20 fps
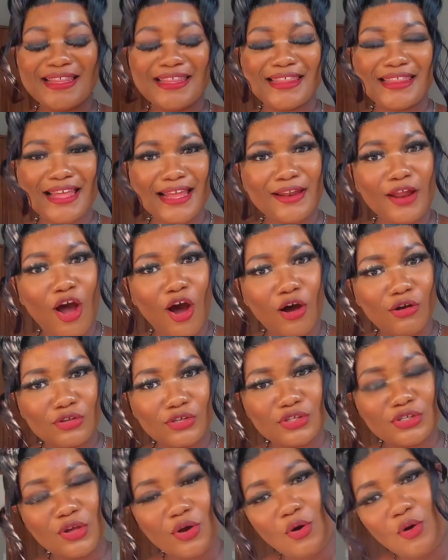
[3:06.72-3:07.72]
Then
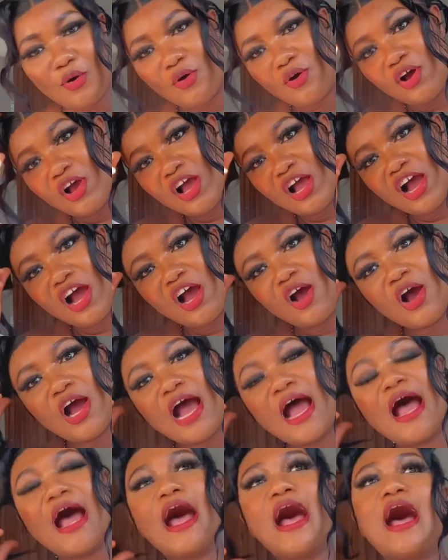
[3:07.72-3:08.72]
also,
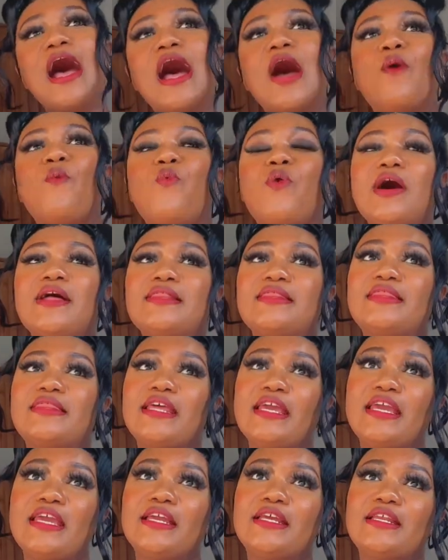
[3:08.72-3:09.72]
one
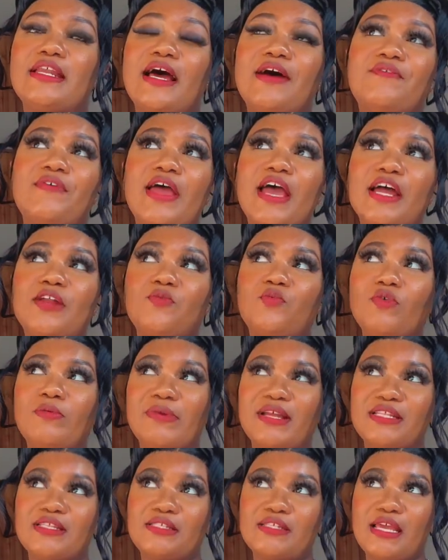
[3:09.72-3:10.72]
thing I've heard
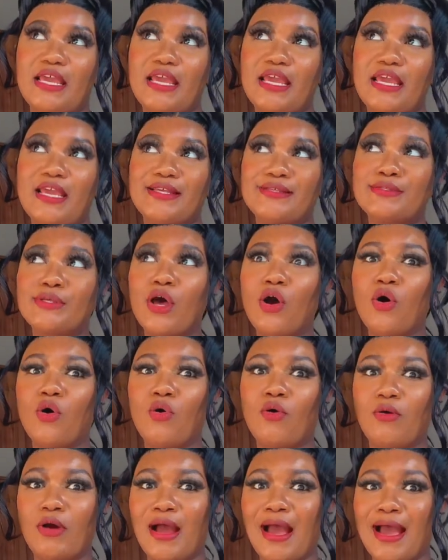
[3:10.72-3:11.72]
women say is,
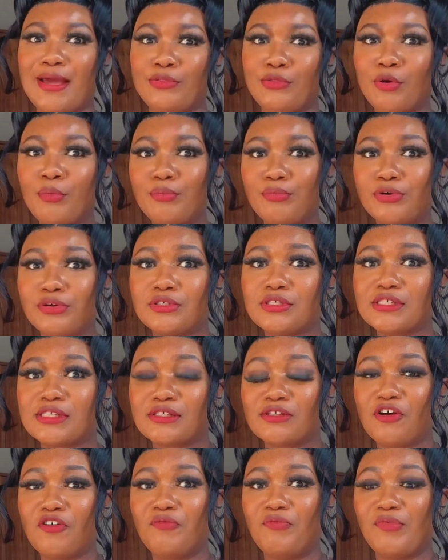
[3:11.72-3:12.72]
oh, I don't produce
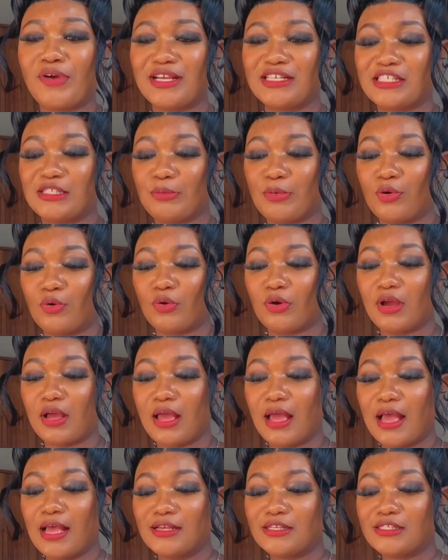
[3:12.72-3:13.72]
enough breast milk.
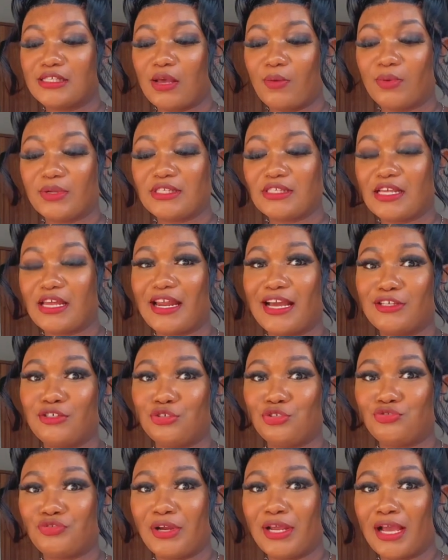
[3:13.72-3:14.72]
Someone said I
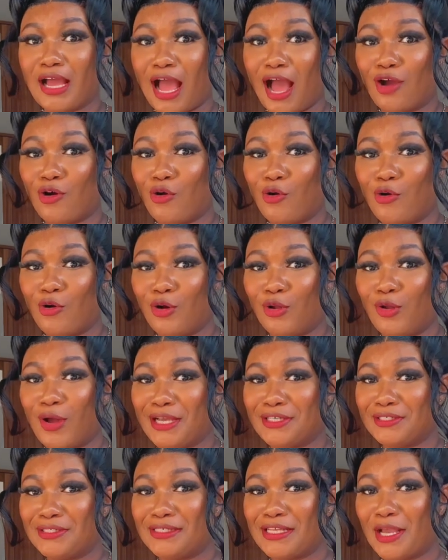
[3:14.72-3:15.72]
should drink alcohol, or I
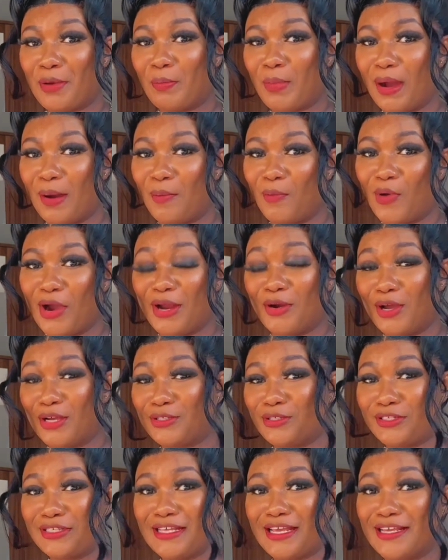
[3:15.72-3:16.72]
should take palm wine, or I
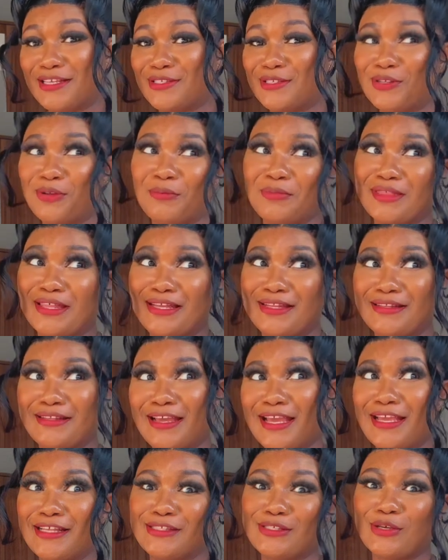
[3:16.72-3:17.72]
should take something.
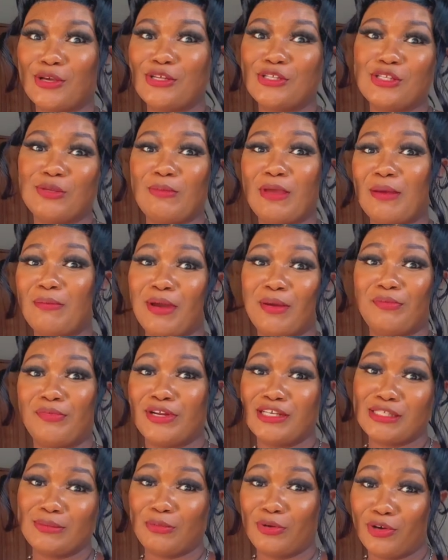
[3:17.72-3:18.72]
It's going to make my
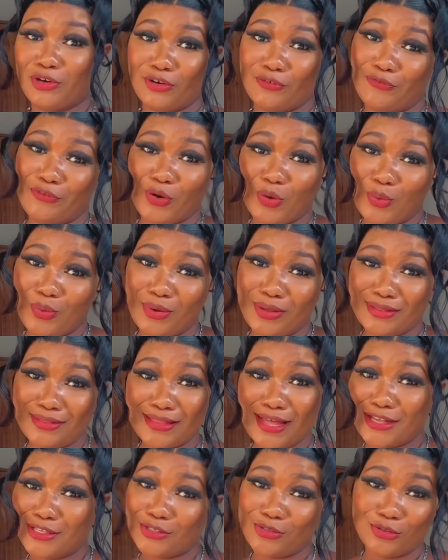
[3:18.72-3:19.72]
breast milk flow.
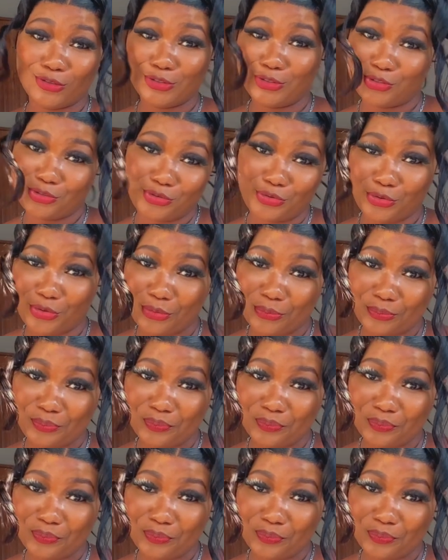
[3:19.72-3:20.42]
That's not true.